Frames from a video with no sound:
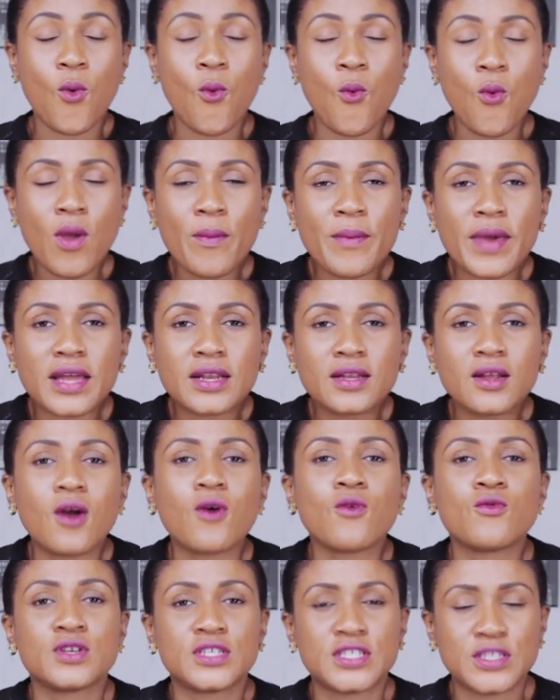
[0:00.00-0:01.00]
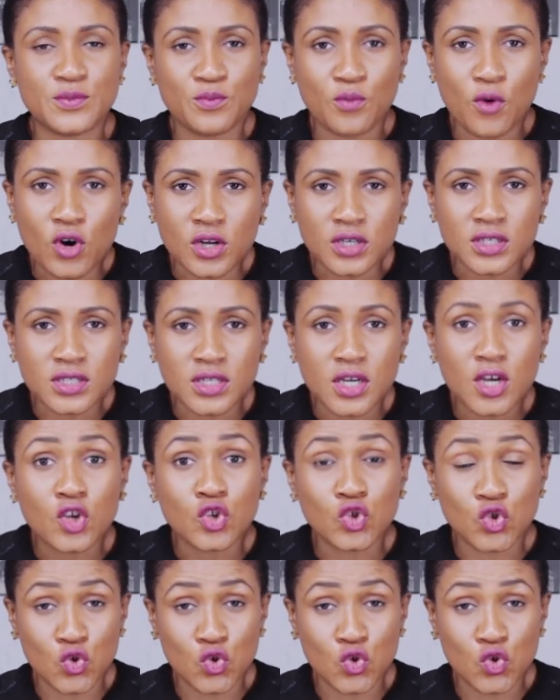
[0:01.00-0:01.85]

women respond